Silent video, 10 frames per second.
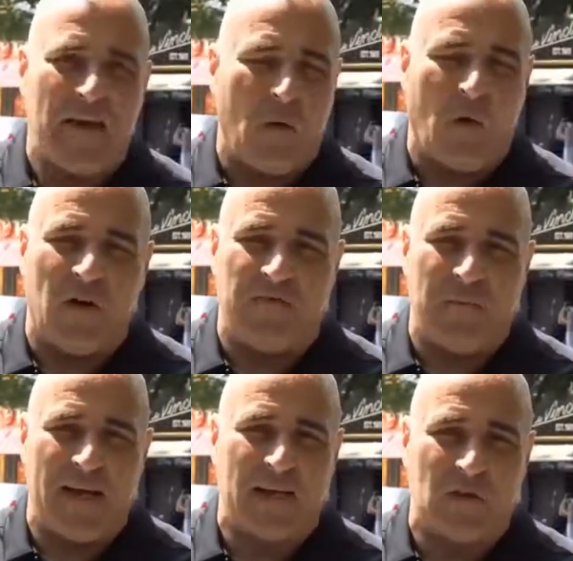all of
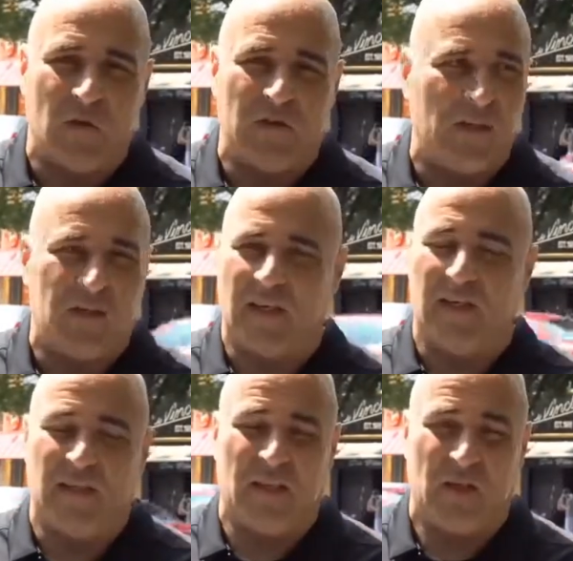my associates and
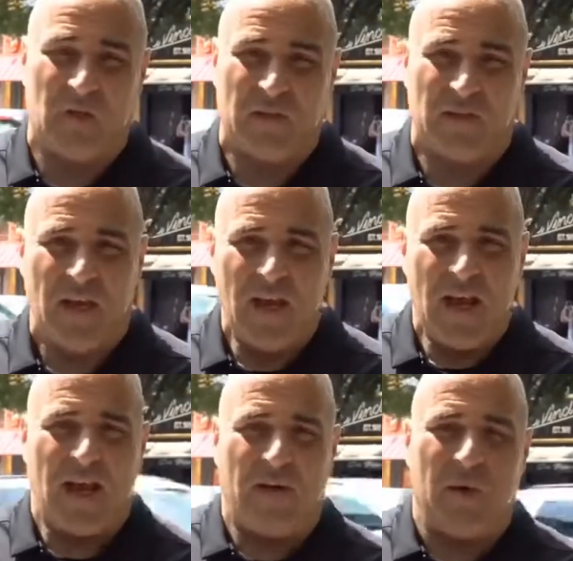constituents.
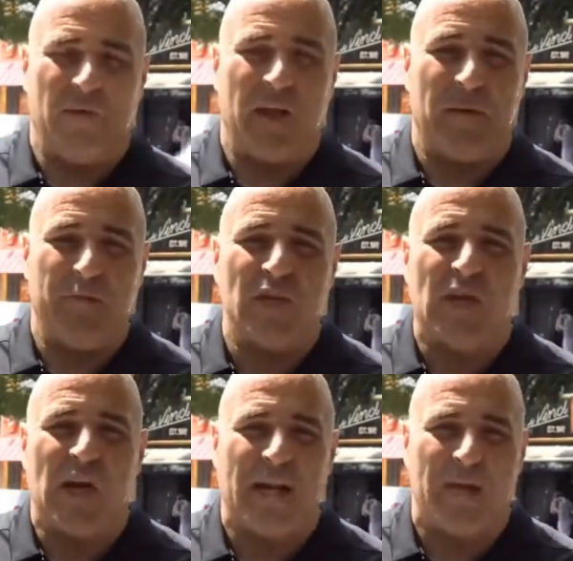And we really
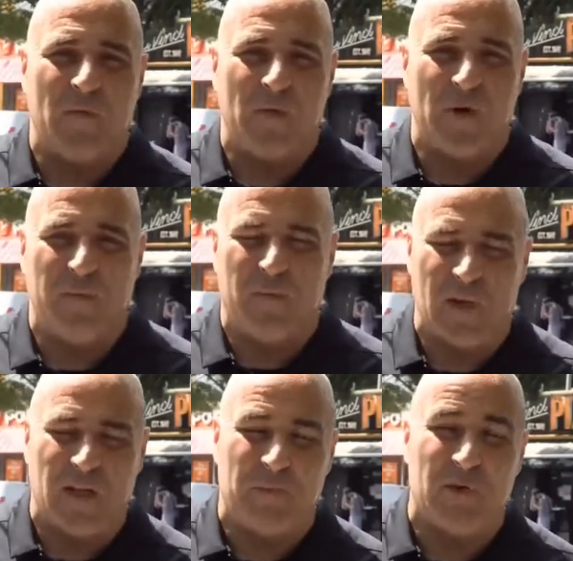appreciate him. We
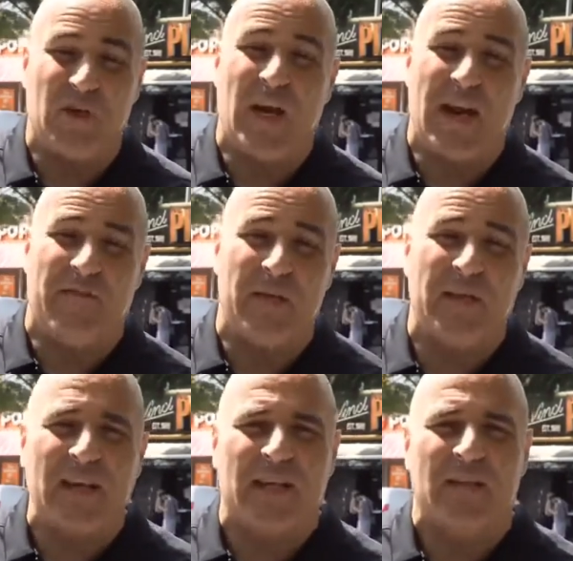really appreciate everybody
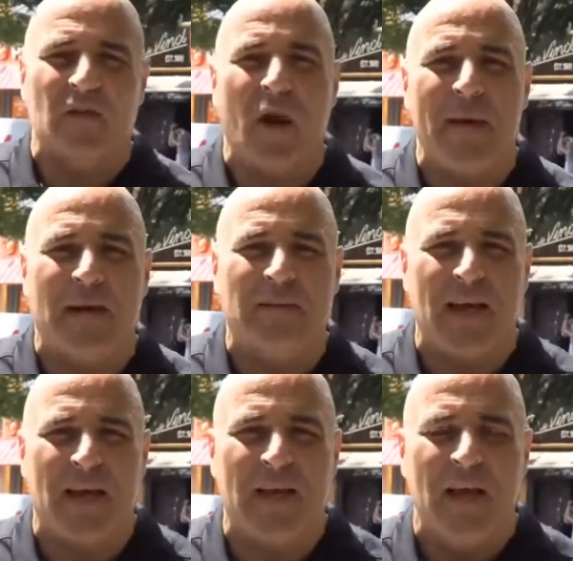taking the time out
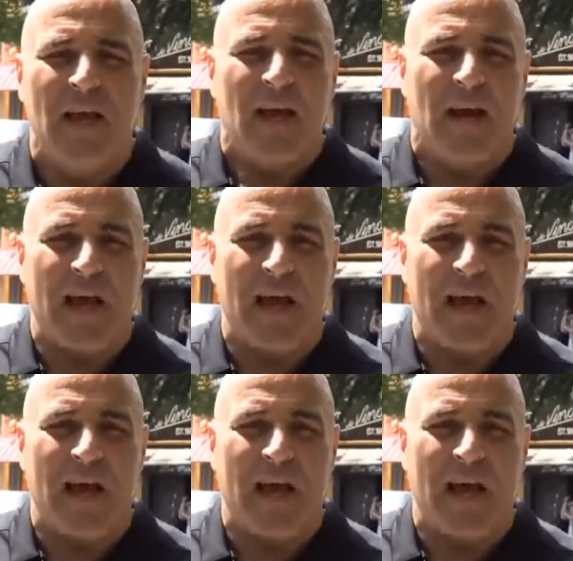today uh, to have a